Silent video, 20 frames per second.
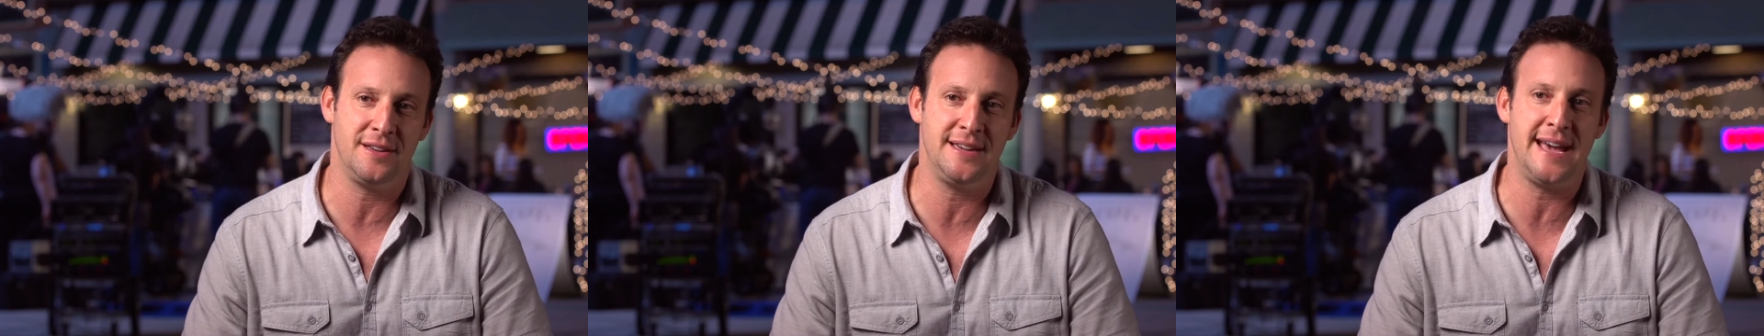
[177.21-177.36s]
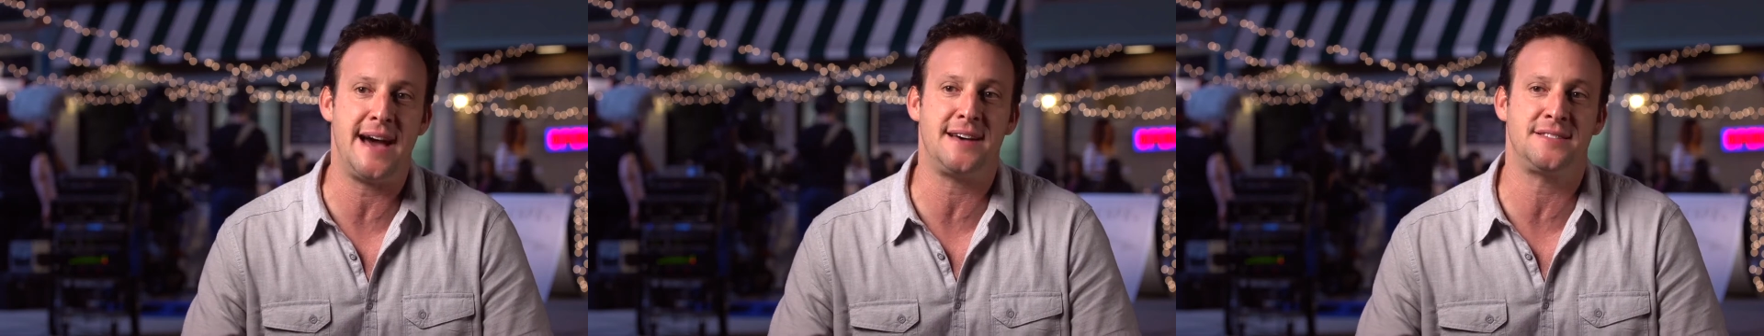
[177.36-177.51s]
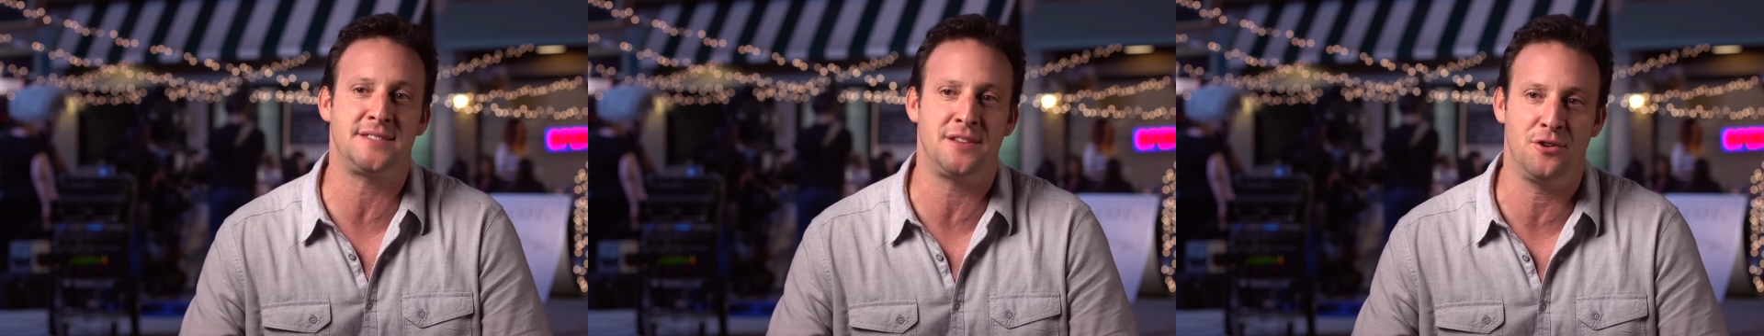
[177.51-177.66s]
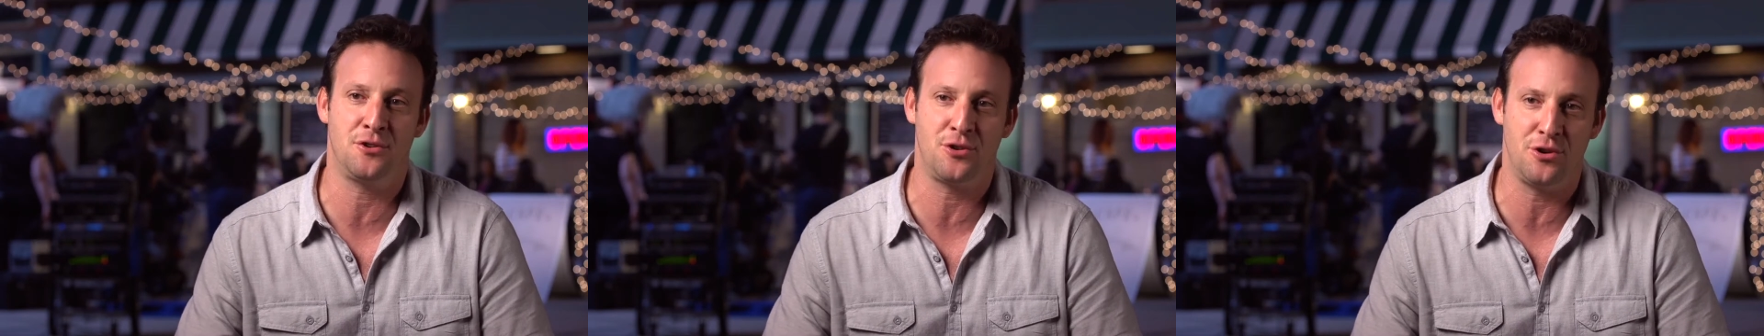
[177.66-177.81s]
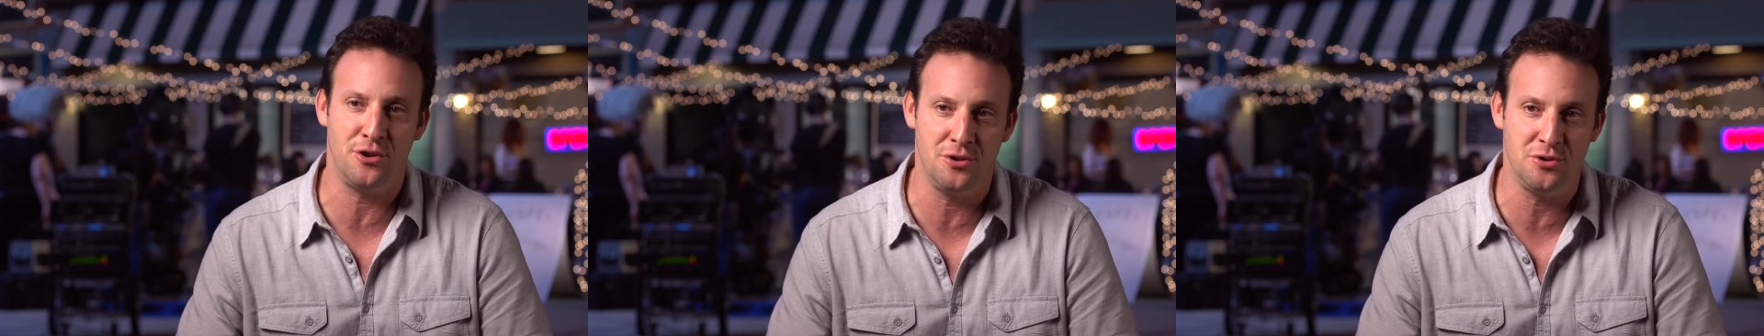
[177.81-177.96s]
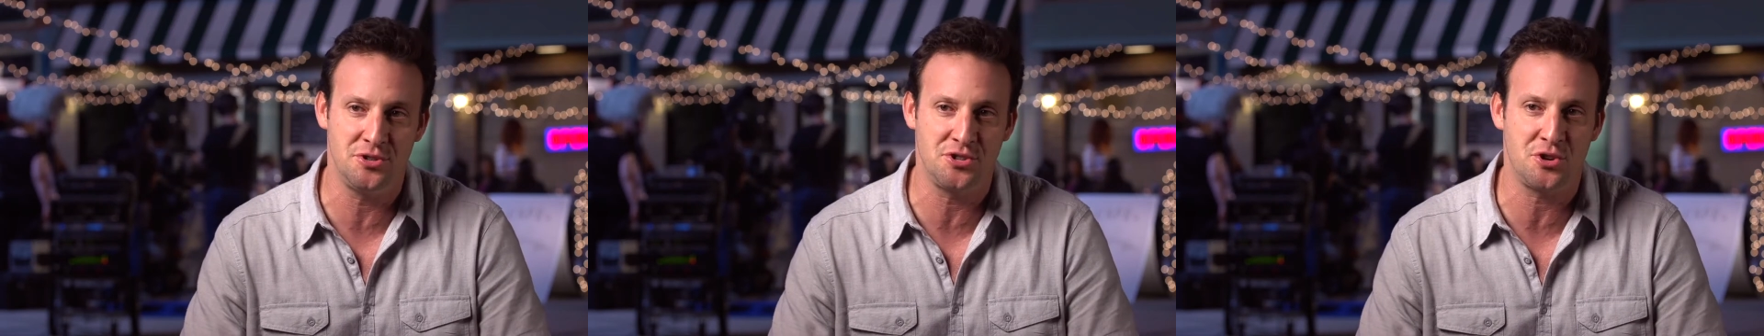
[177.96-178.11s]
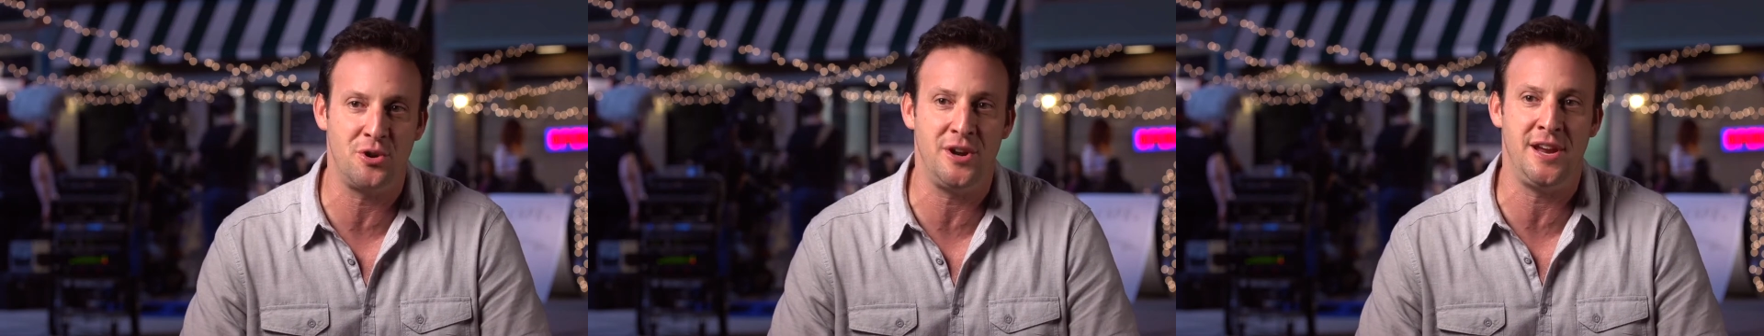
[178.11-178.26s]
cast and crew
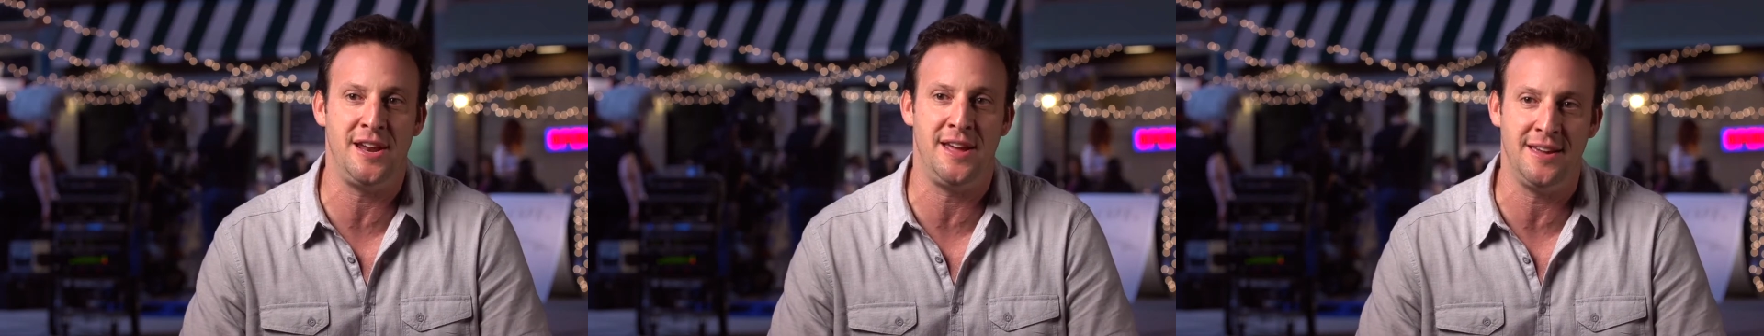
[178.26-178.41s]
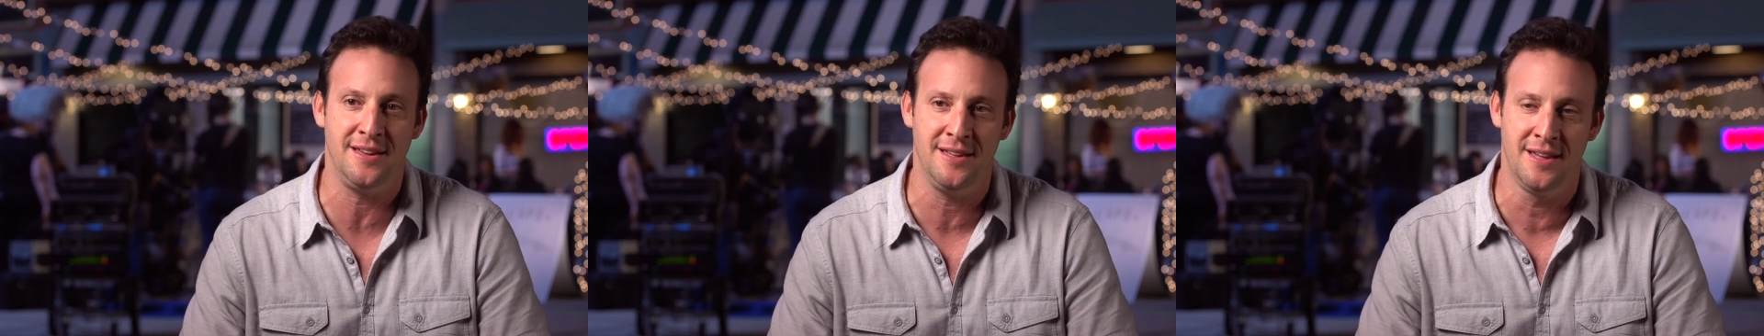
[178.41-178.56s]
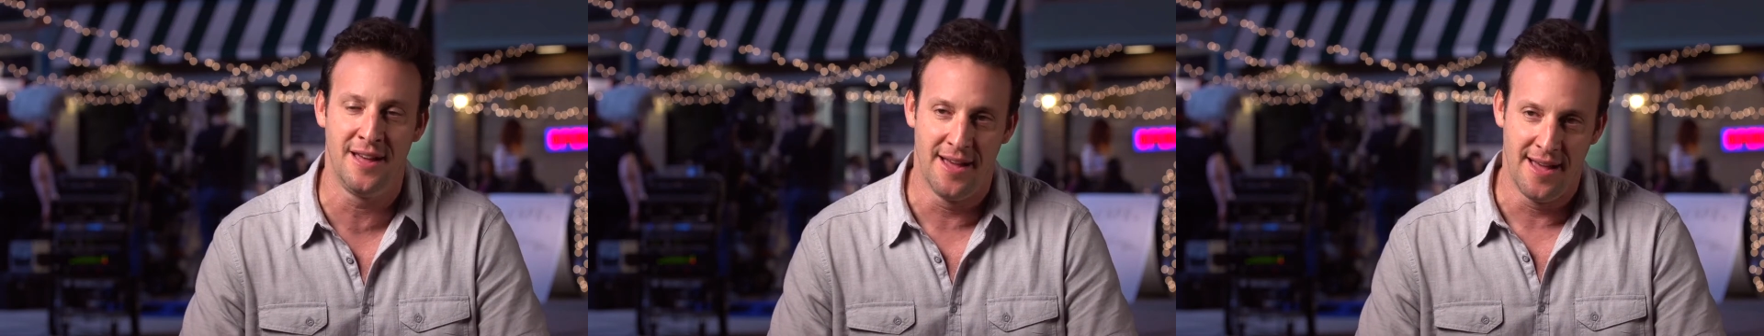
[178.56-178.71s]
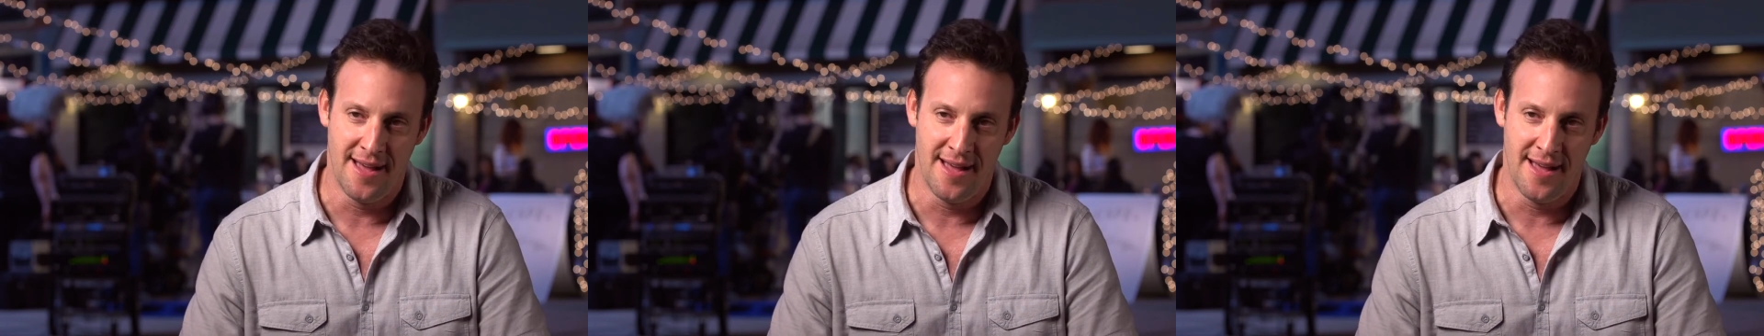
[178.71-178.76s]
screening